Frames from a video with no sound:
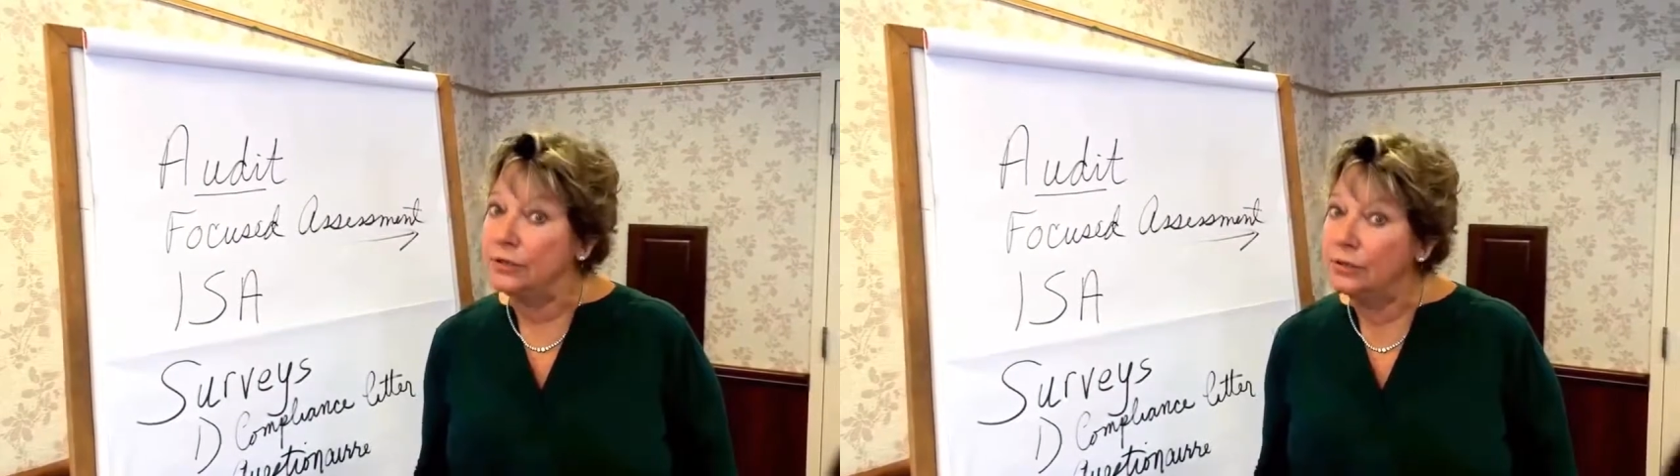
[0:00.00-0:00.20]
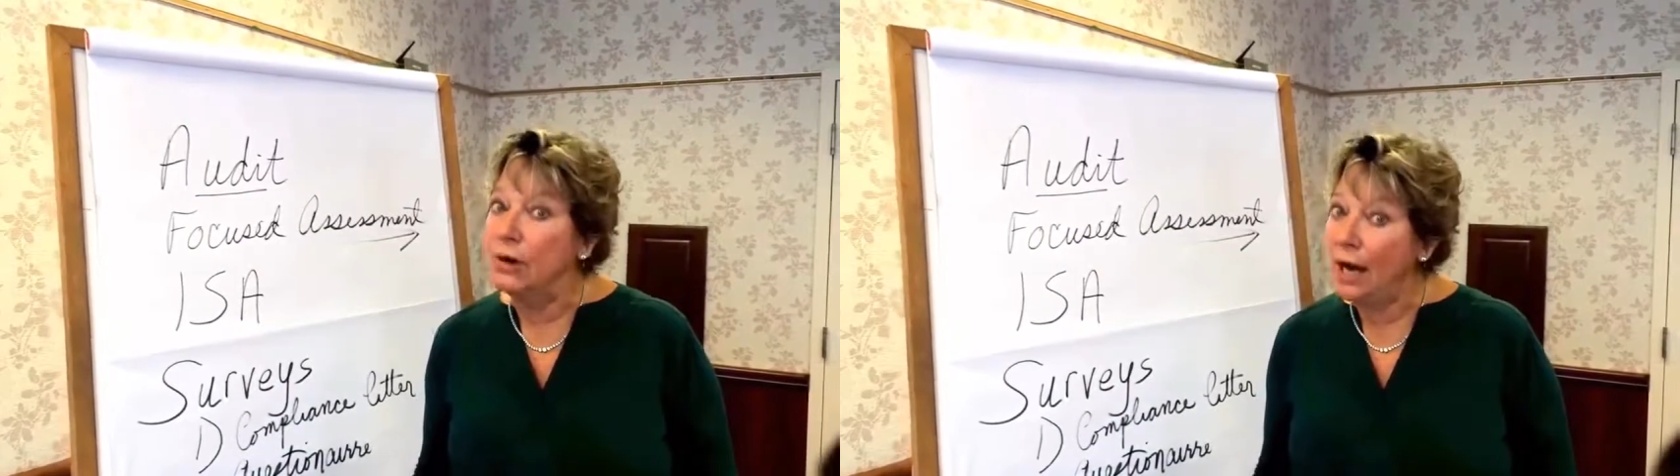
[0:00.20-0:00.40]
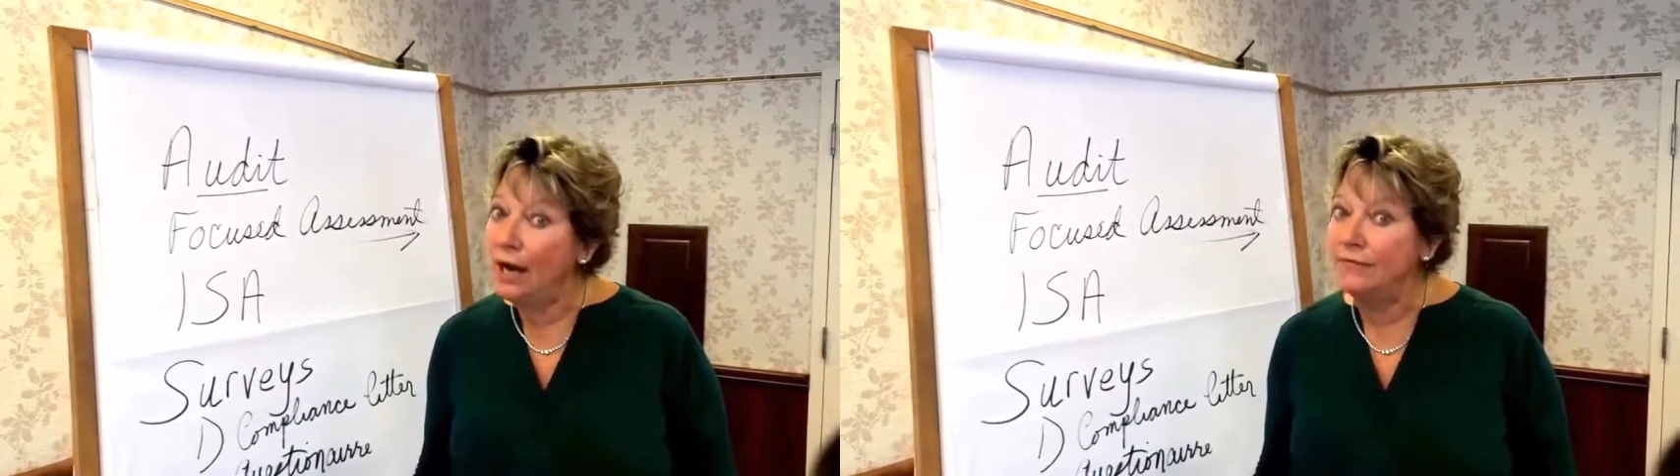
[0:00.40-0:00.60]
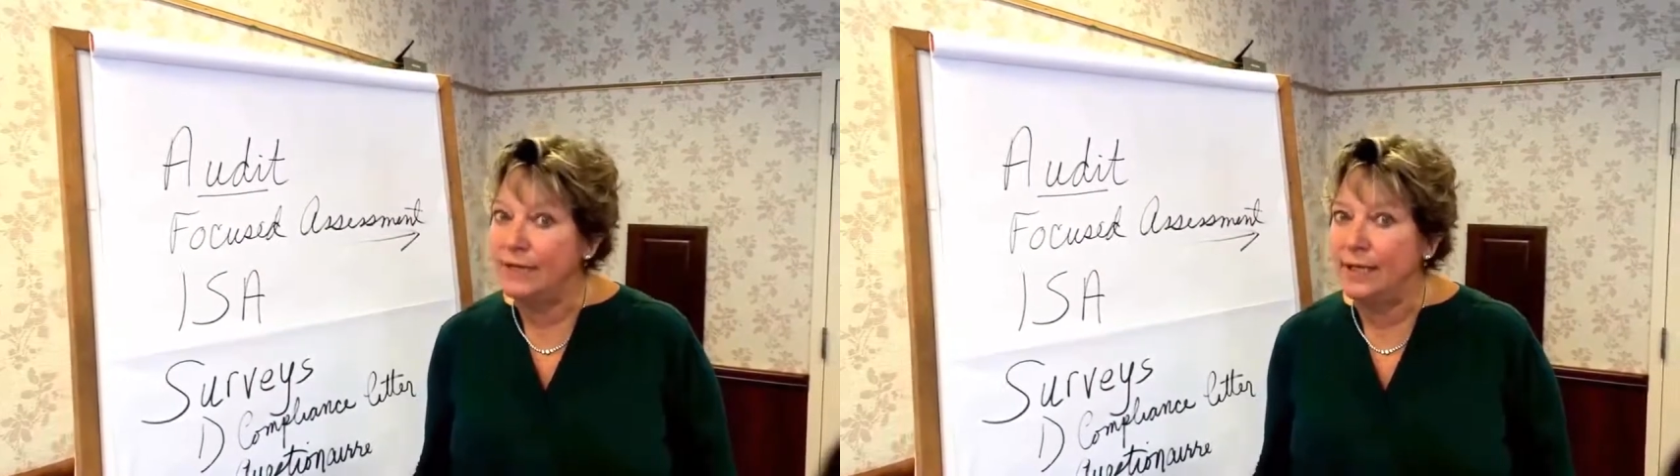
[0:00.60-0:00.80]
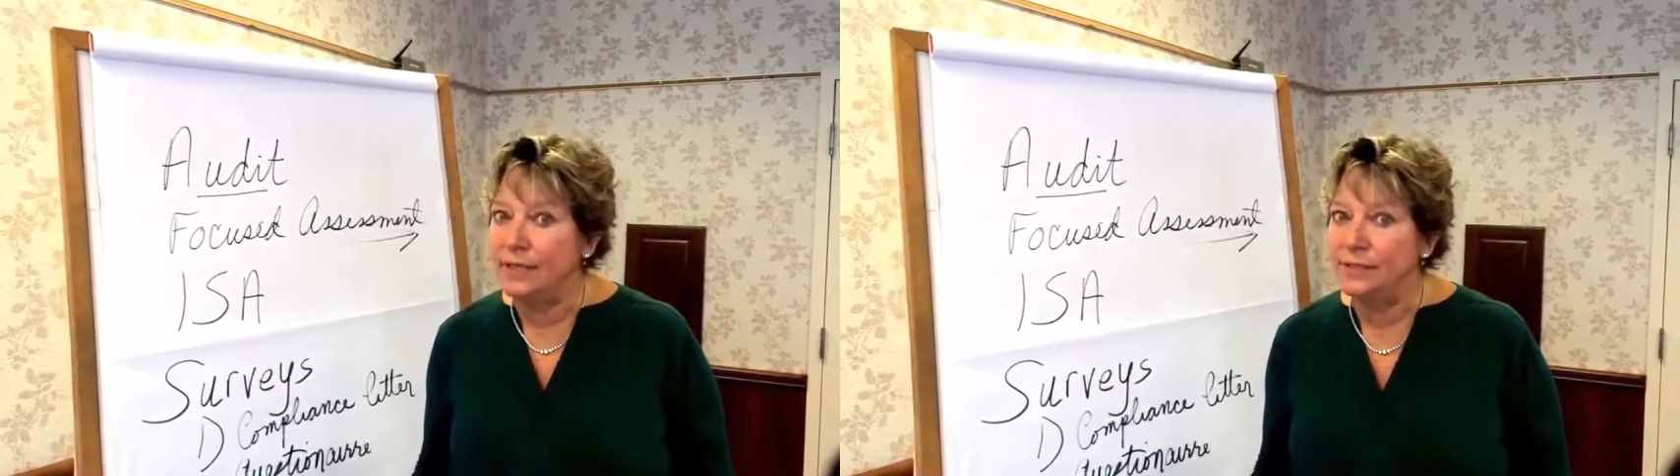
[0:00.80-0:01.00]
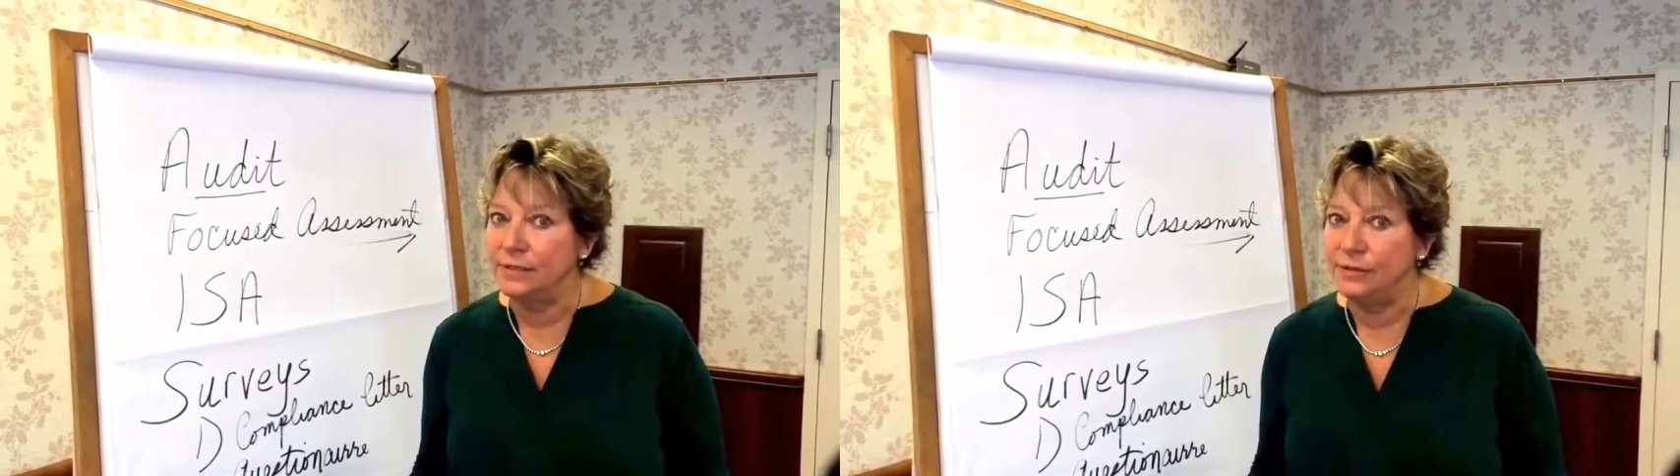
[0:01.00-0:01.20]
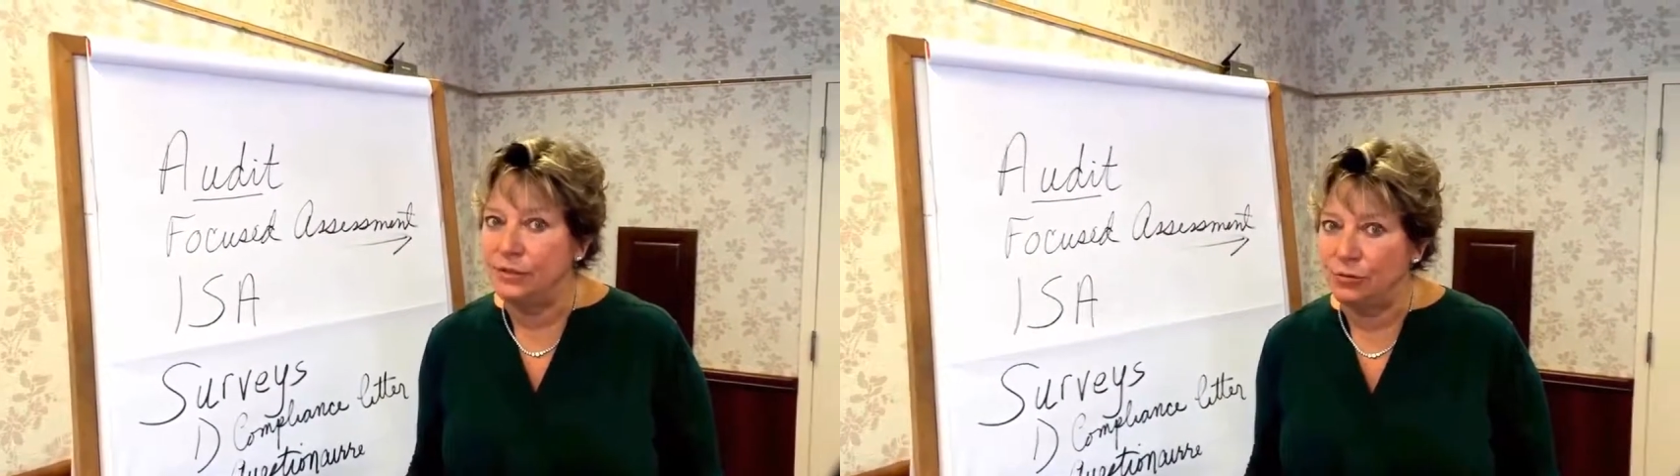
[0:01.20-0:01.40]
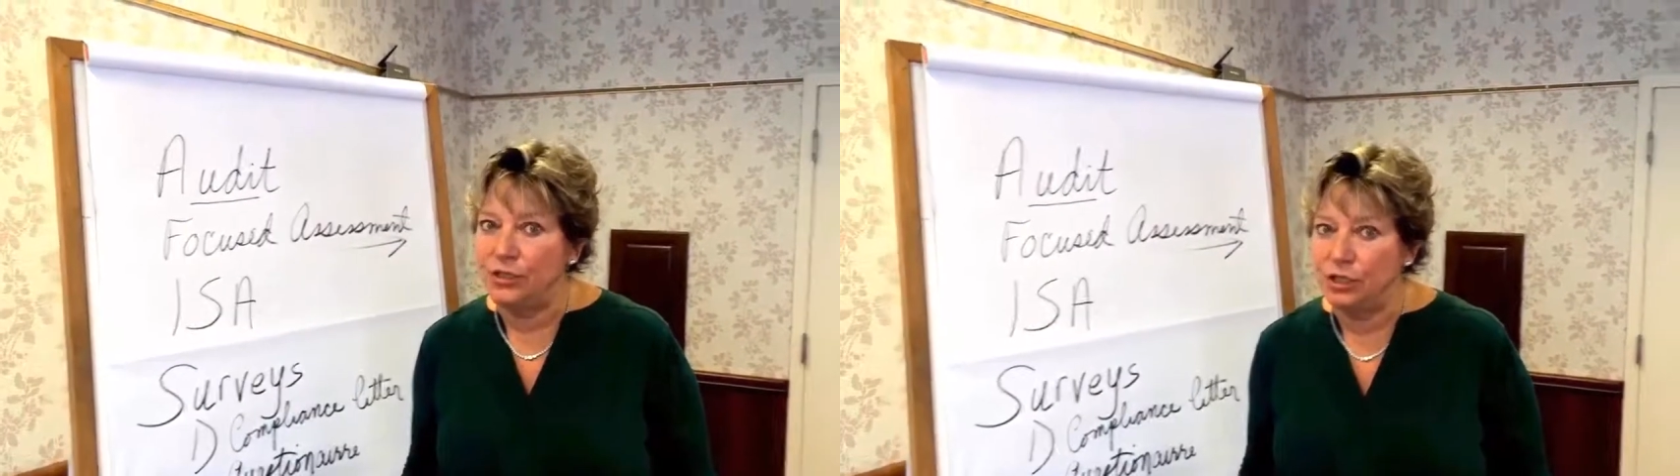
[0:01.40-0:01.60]
You'll have to answer
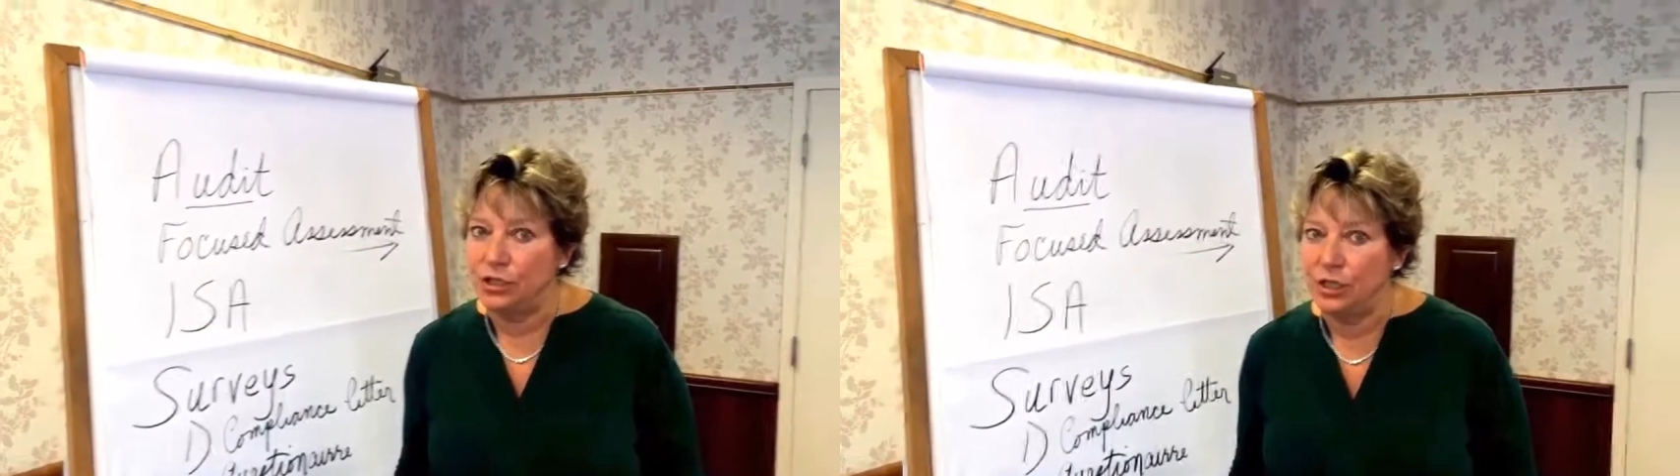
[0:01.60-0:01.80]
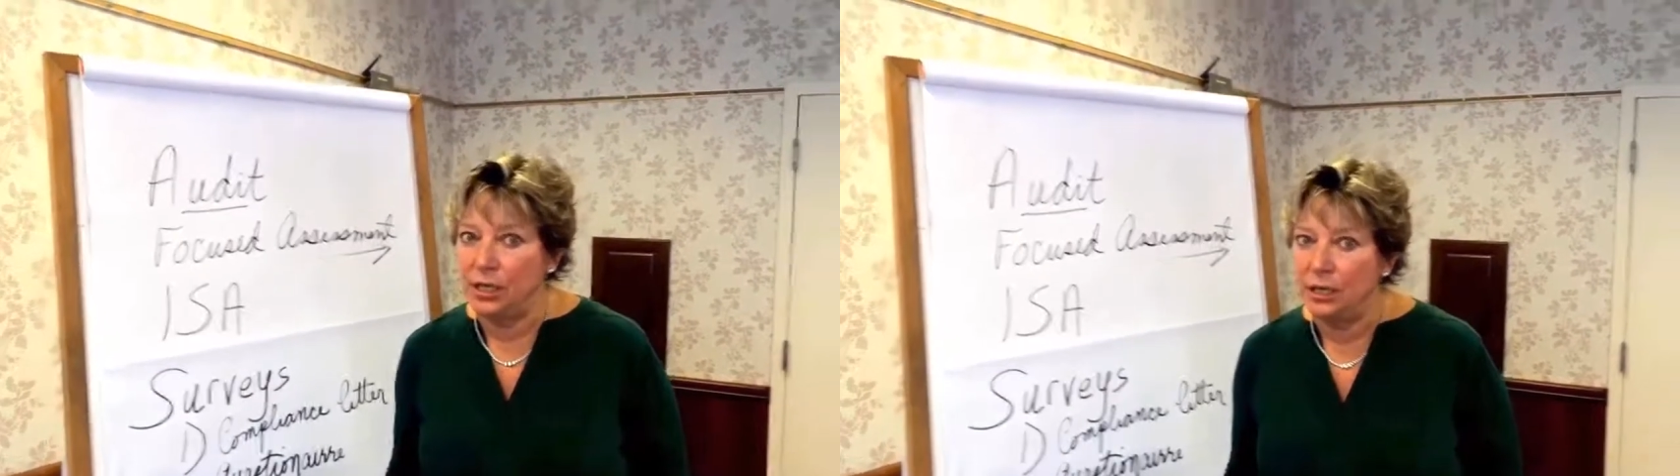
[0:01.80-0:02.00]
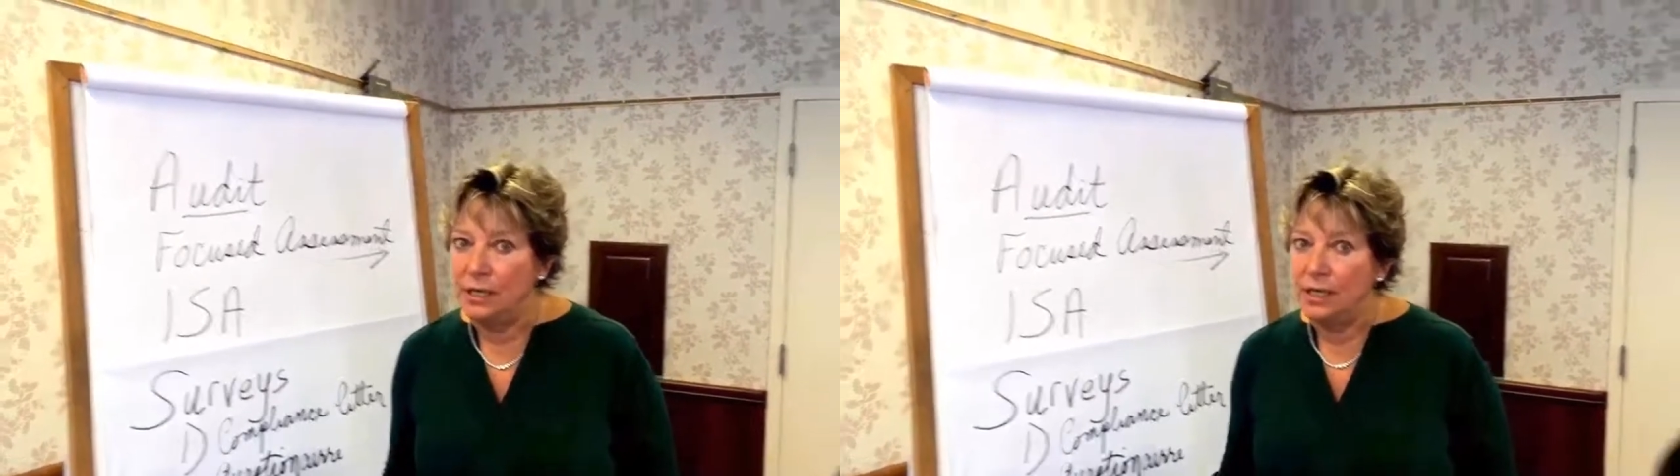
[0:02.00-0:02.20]
this questionnaire.